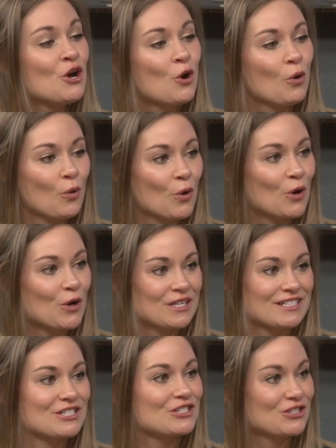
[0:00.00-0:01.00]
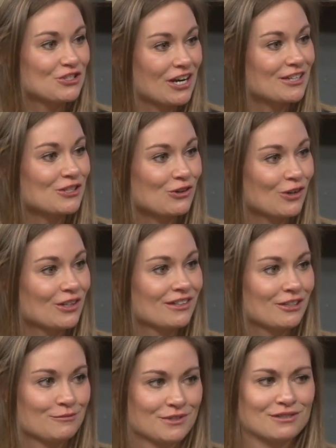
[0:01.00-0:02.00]
or it's strike a chord in
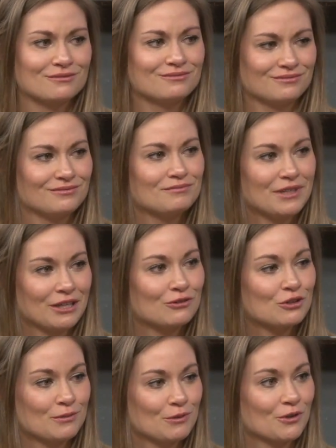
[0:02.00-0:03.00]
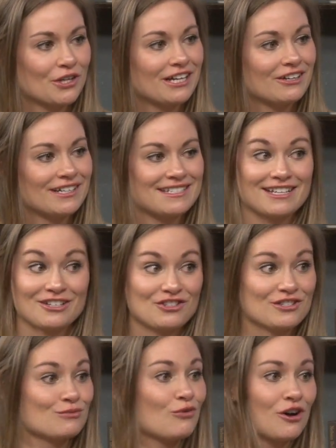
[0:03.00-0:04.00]
them to be a little bit more curious, they can
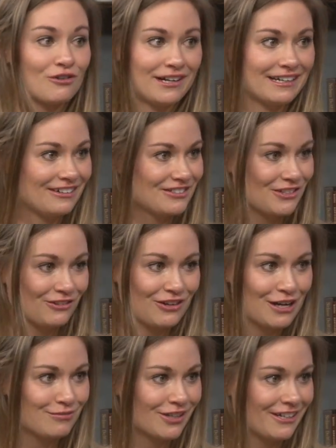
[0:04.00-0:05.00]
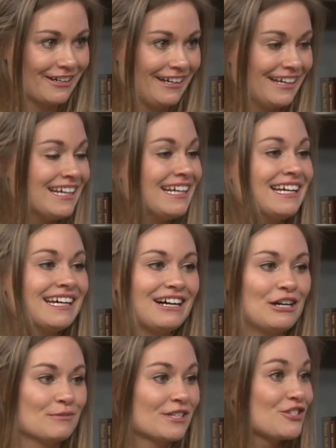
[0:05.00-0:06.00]
just walk right out into the library,
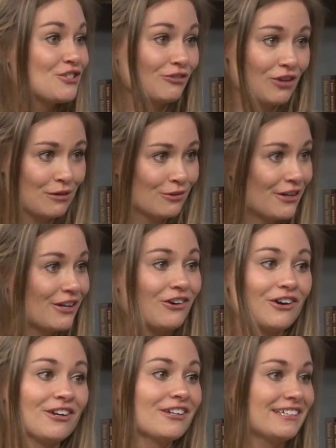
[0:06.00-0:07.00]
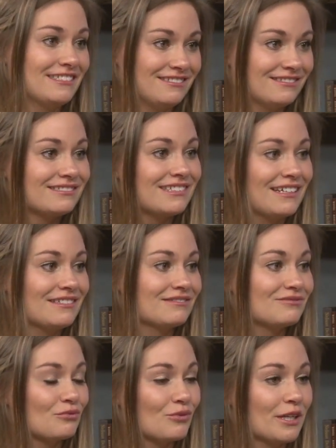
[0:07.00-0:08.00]
get your library card and
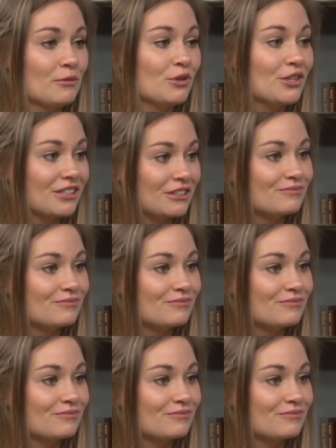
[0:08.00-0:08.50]
rent a book.